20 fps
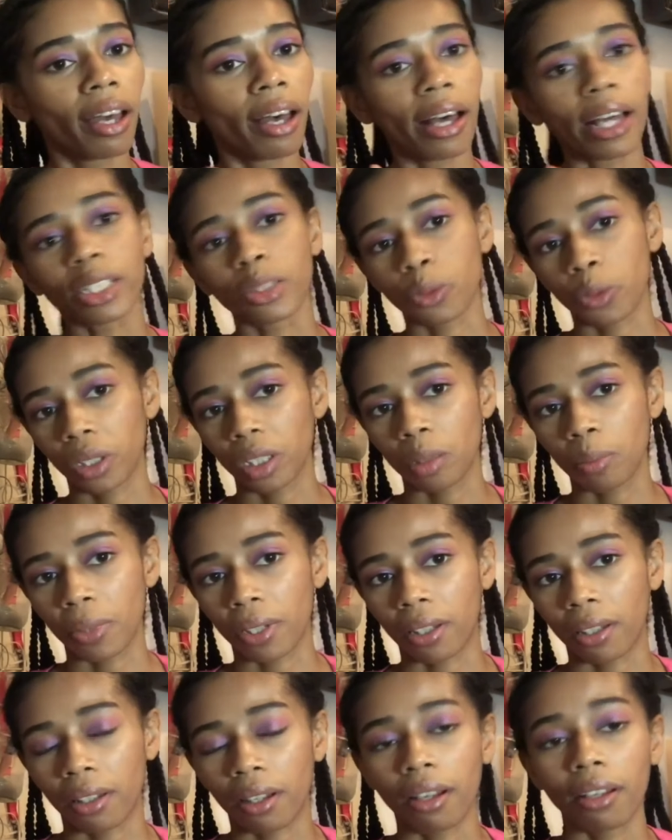has really
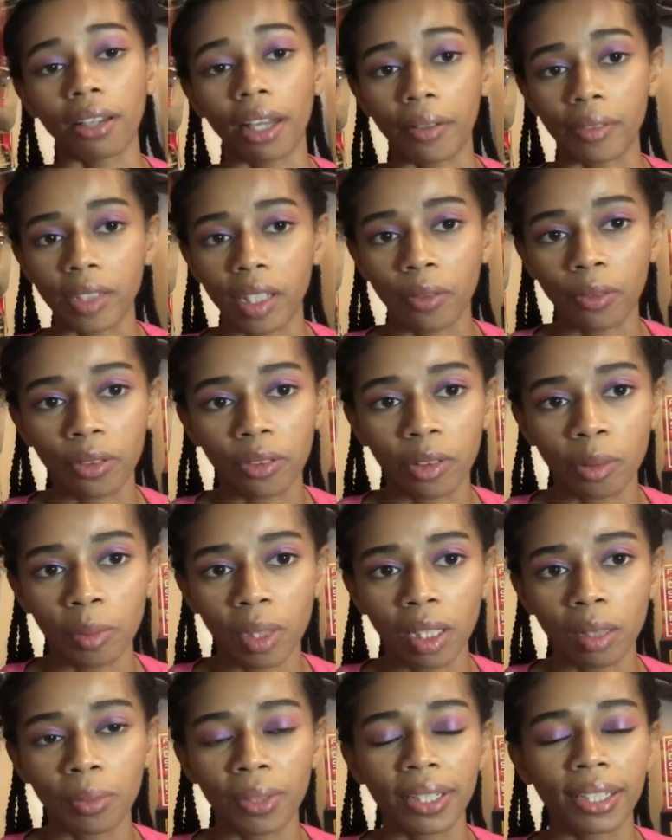been a lifesaver for
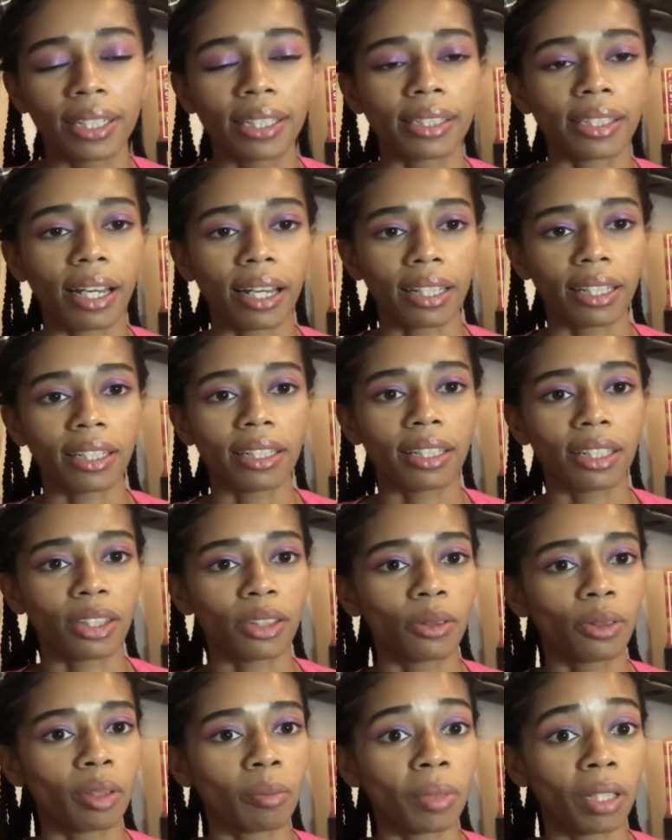me because I can get
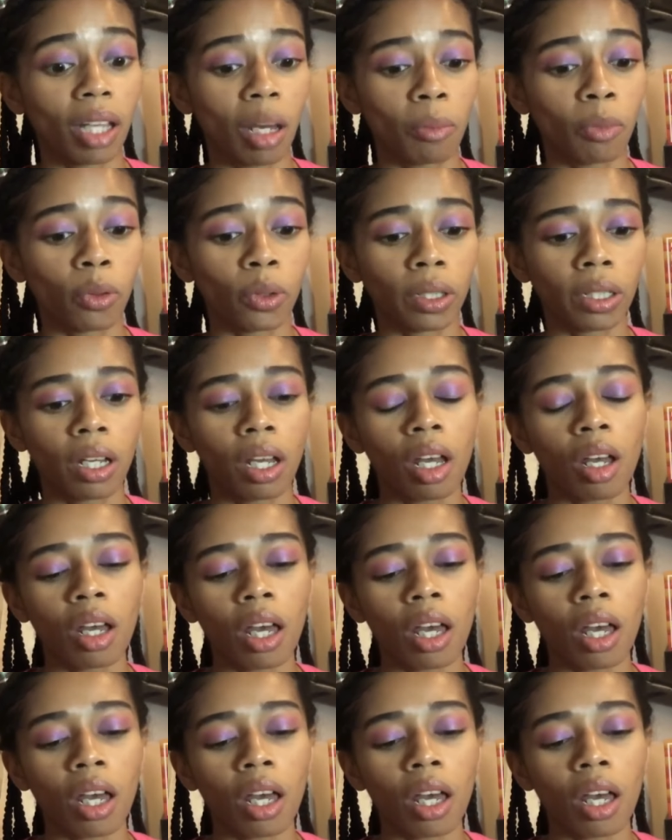through them a lot more.